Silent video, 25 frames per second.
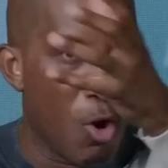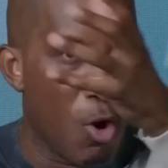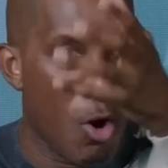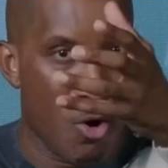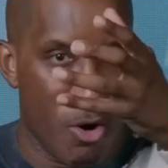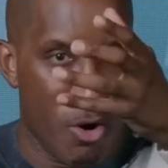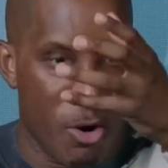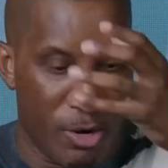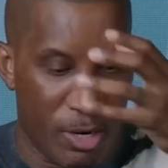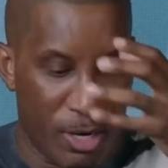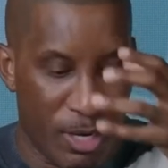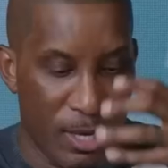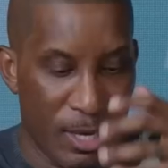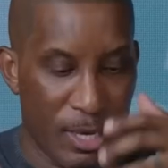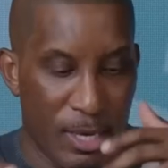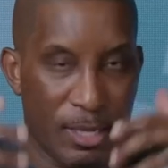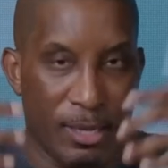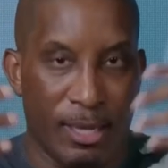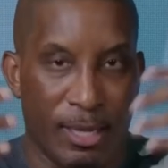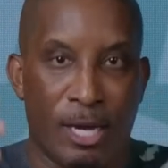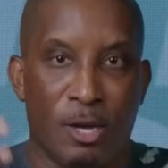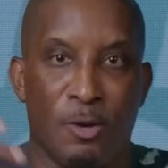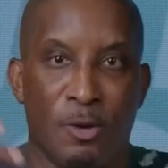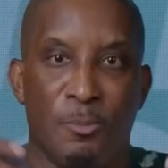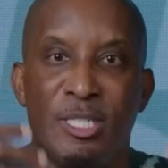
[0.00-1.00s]
word.
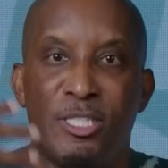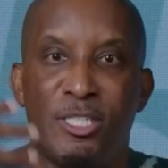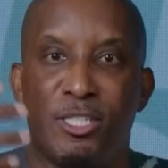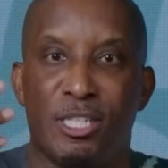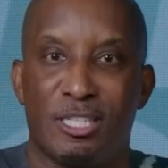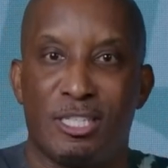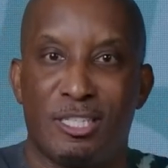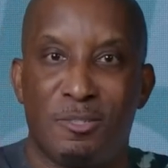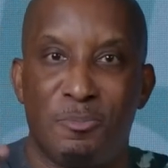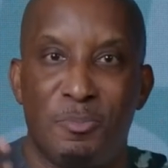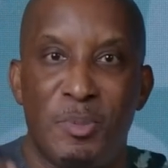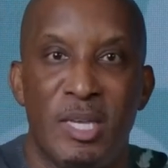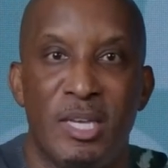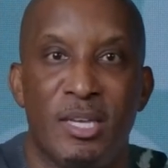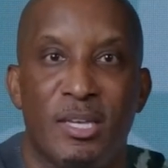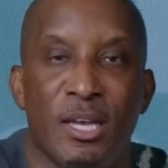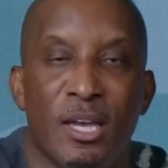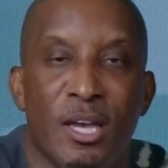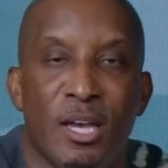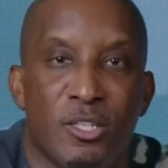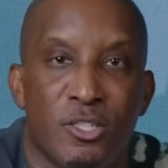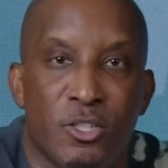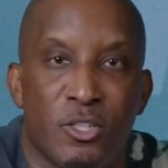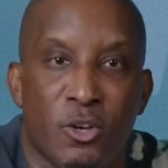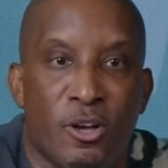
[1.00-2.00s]
Lego means to speak.
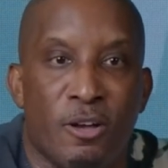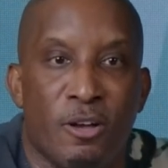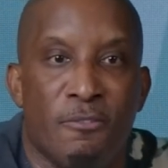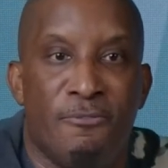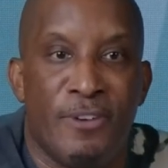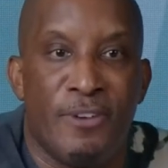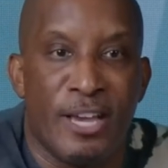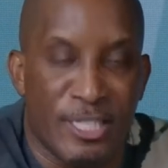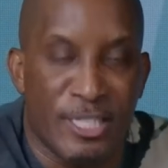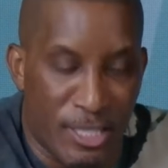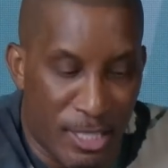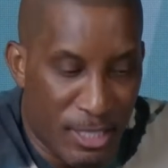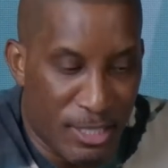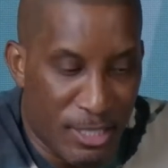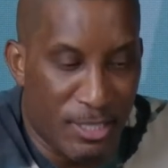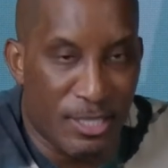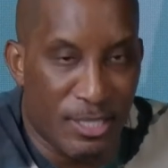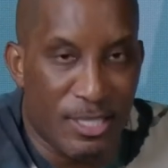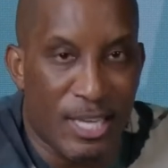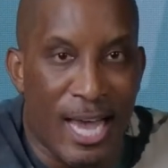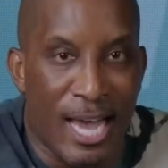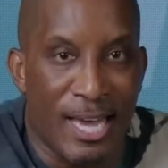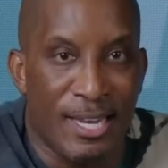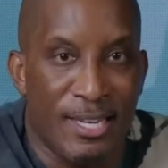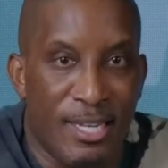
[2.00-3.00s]
So confession is
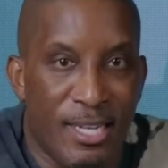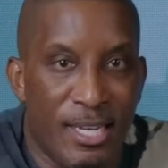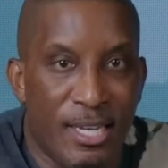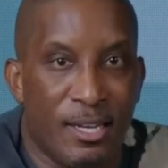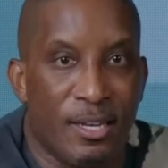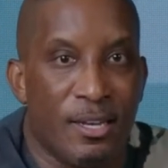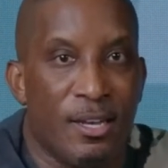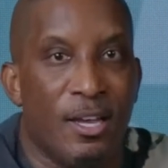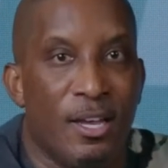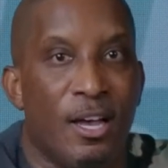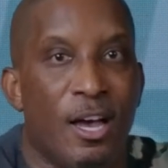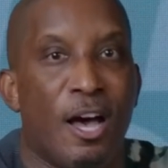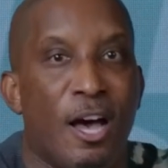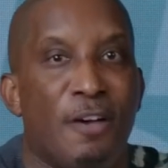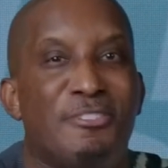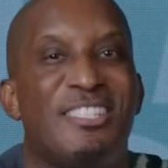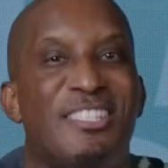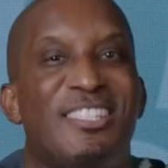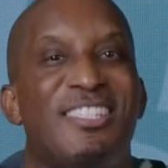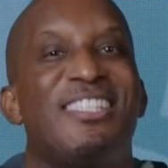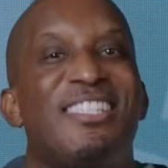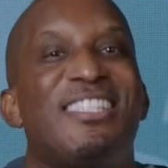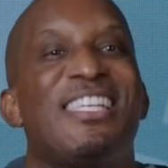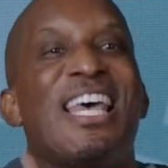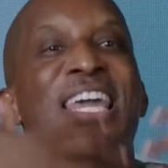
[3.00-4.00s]
this idea of
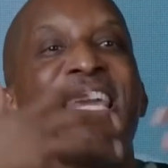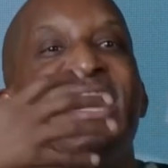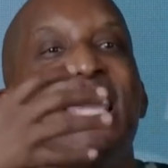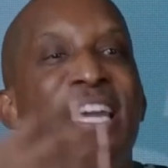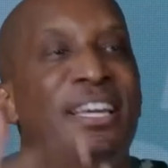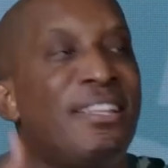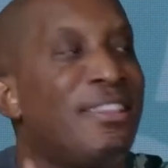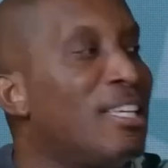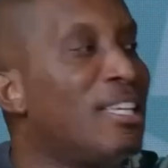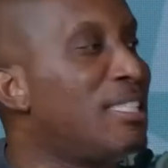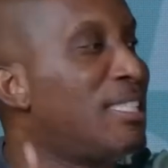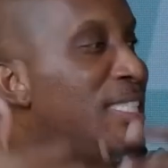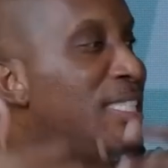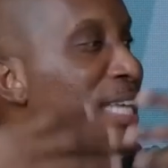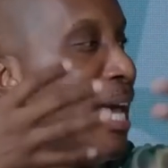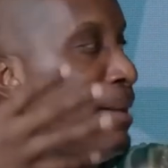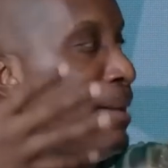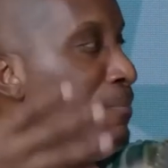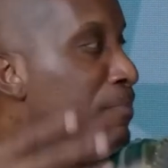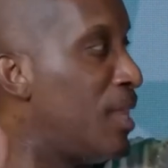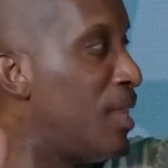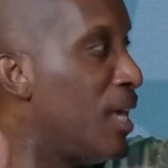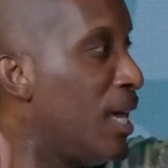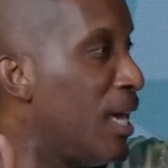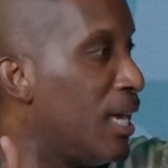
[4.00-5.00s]
saying the
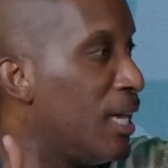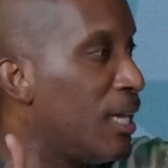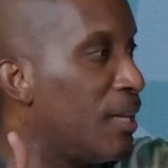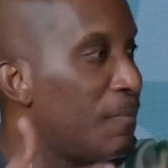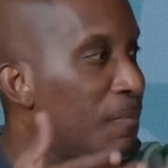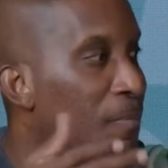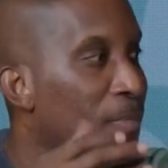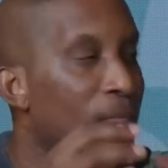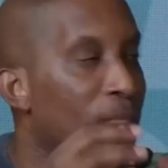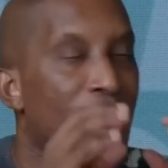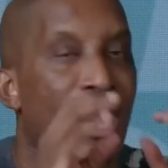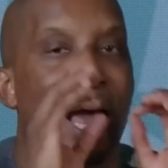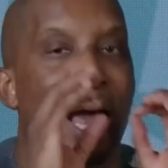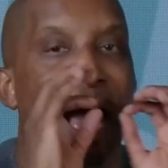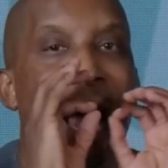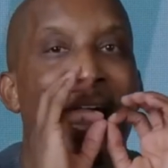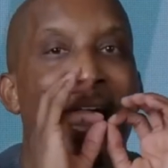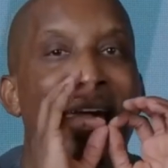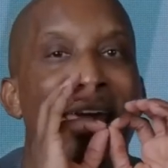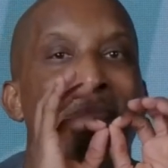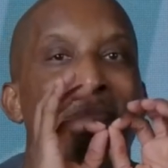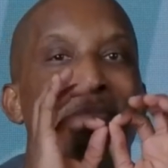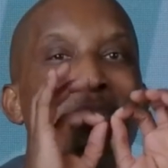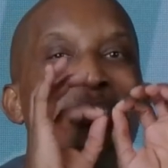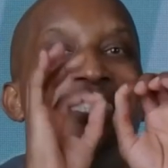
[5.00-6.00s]
same thing.
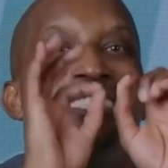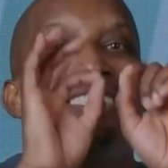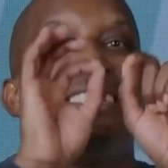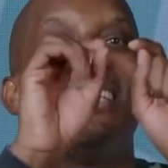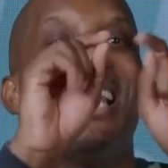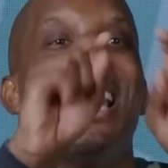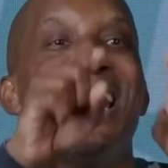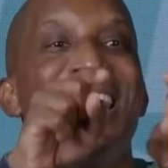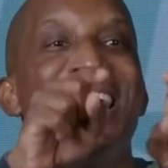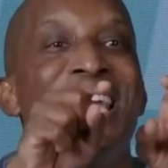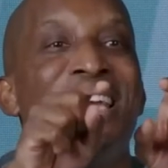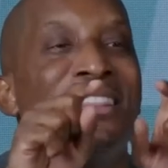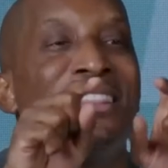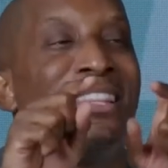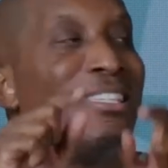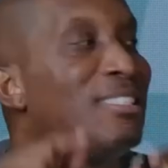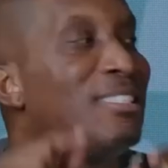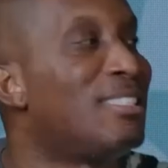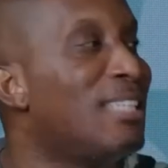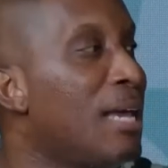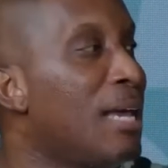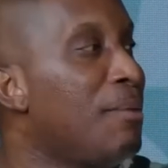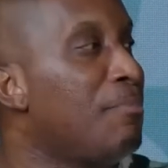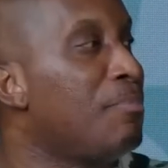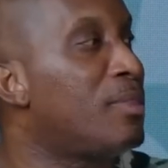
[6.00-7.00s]
I am saying the
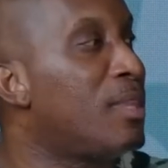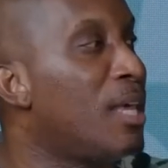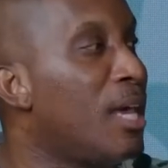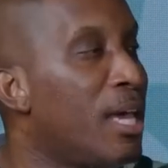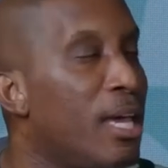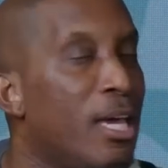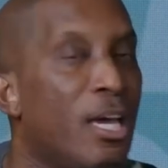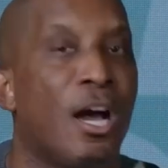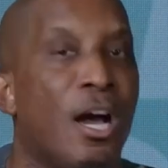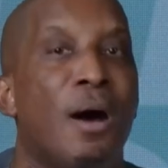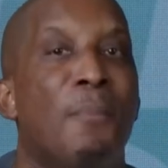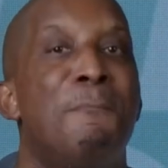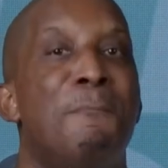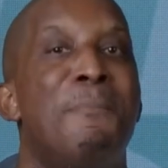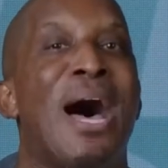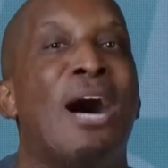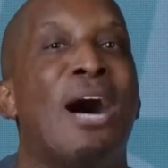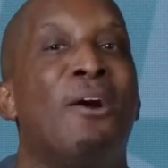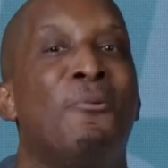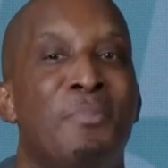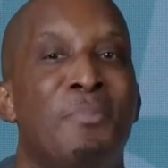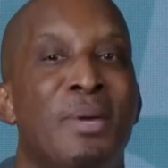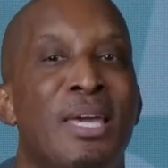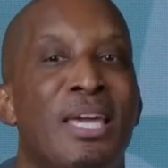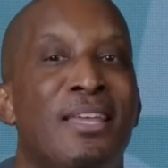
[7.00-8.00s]
same thing
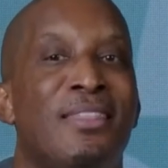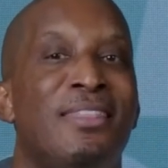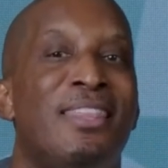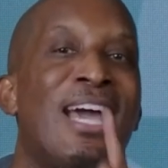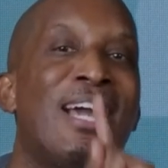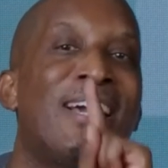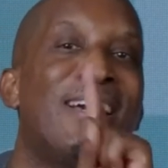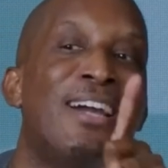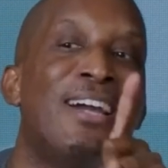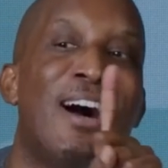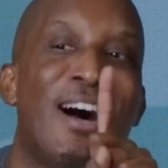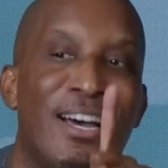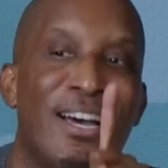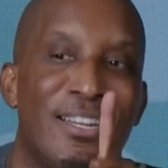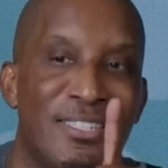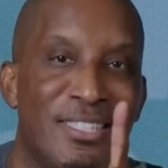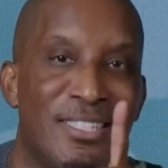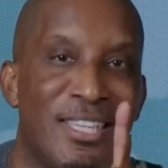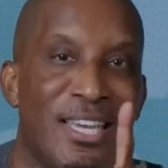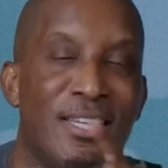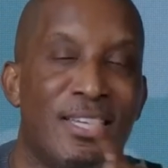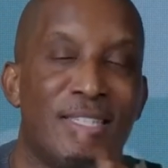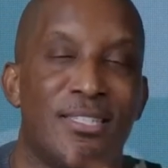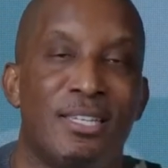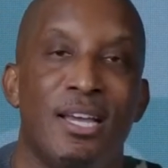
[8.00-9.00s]
about me that God
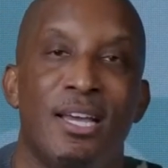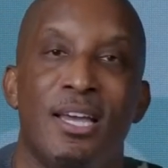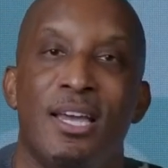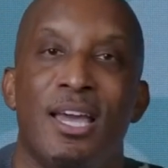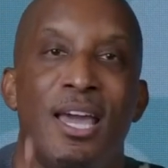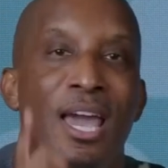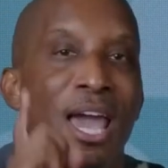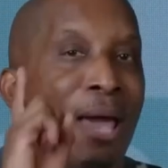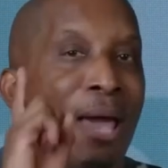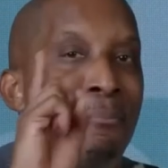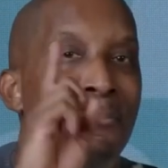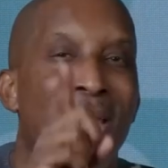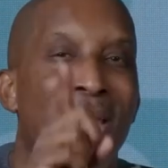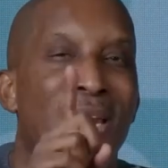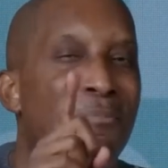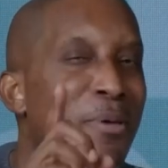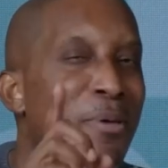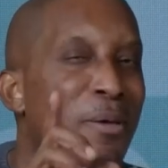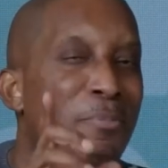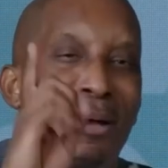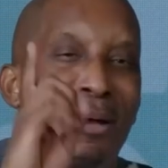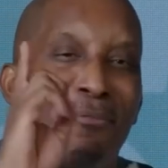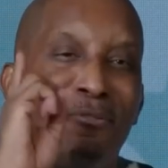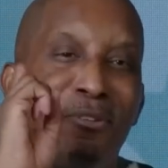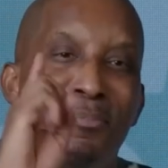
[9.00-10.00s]
says. And many
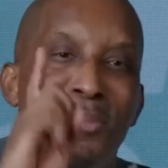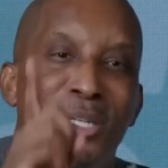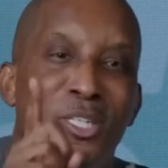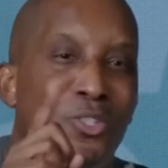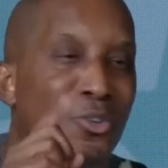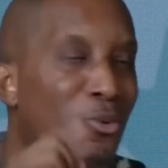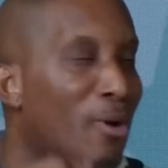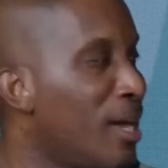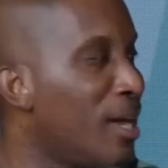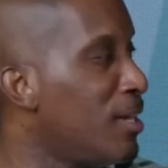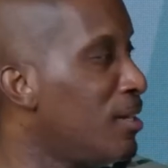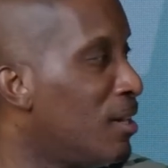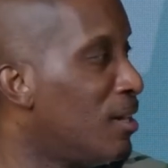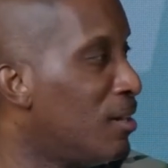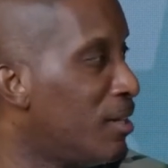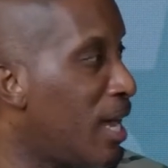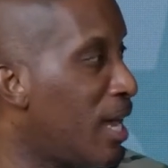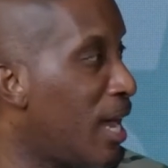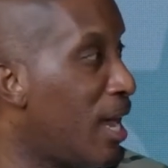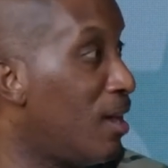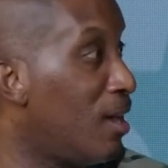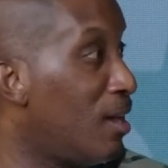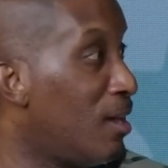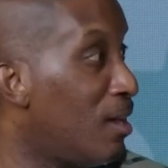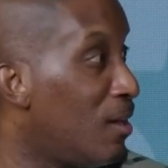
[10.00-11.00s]
people have to be trained on
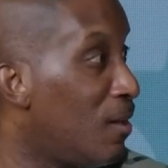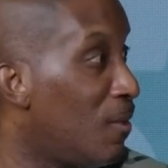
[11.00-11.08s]
that.